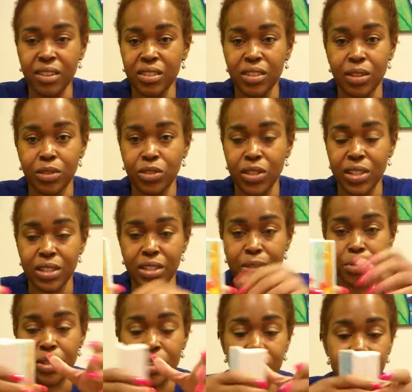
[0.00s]
Don't trust this
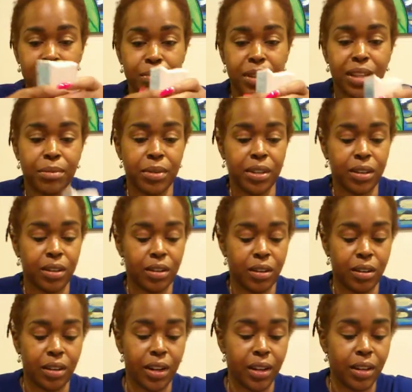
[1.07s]
person, maybe, all
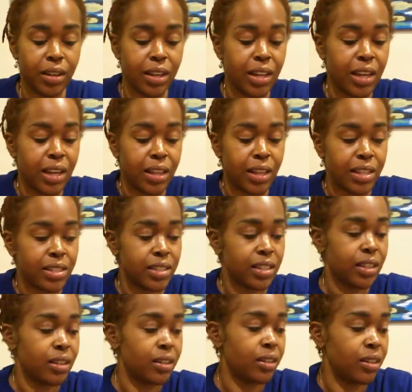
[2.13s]
right? Let's
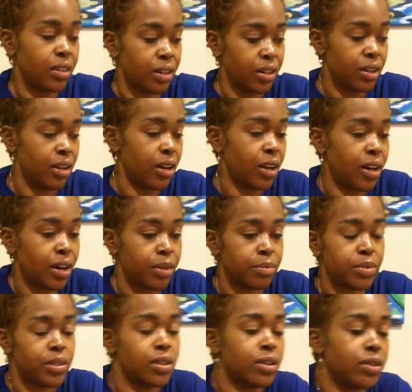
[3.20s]
see.
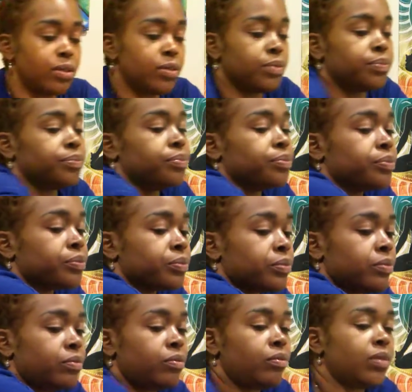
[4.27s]
Your
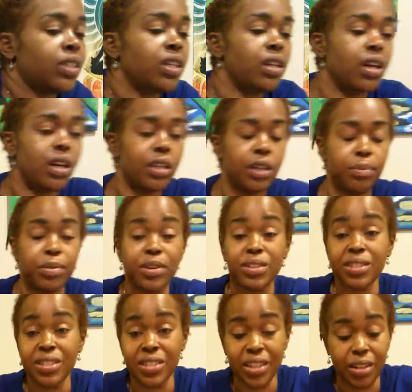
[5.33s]

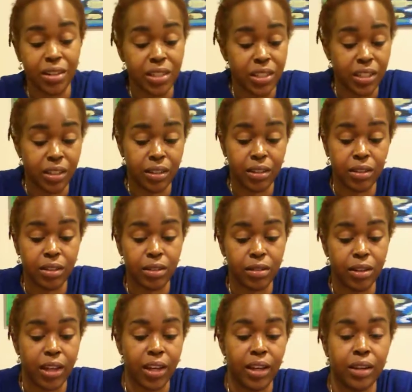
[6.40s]
person's energy,
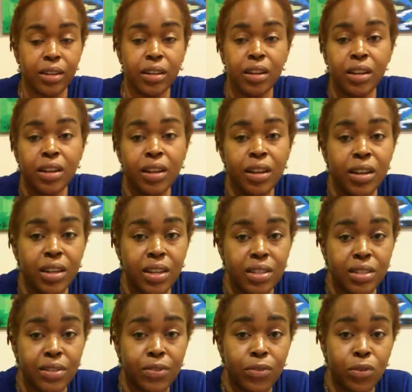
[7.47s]
okay,
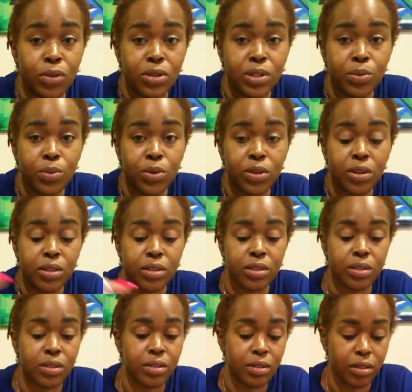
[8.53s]
is the Four of
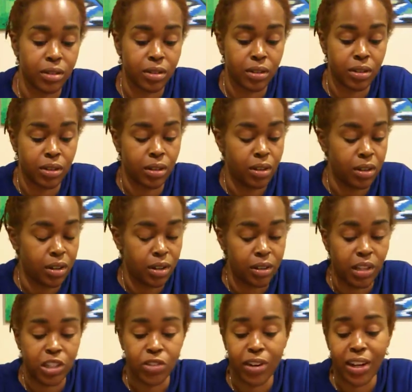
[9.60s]
Swords.
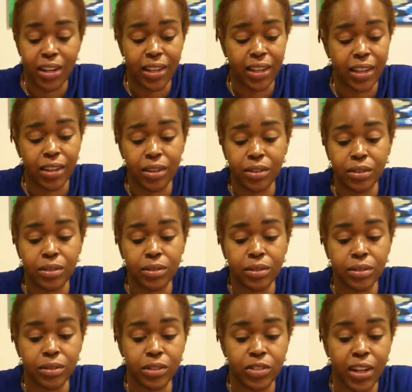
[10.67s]
They're trying to heal,
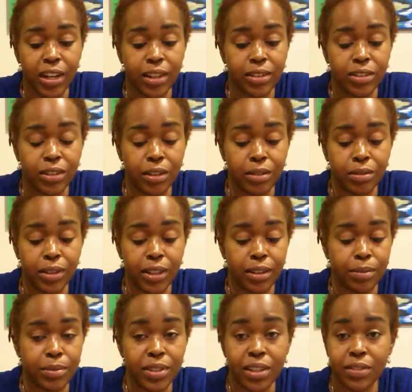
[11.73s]
trying to, you know, get
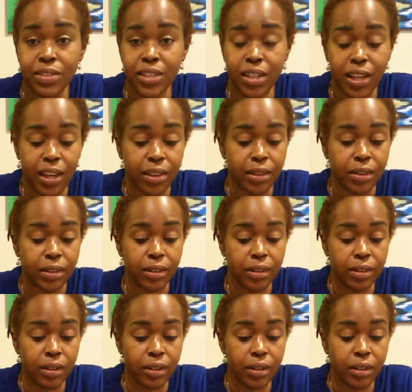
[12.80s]
themselves together.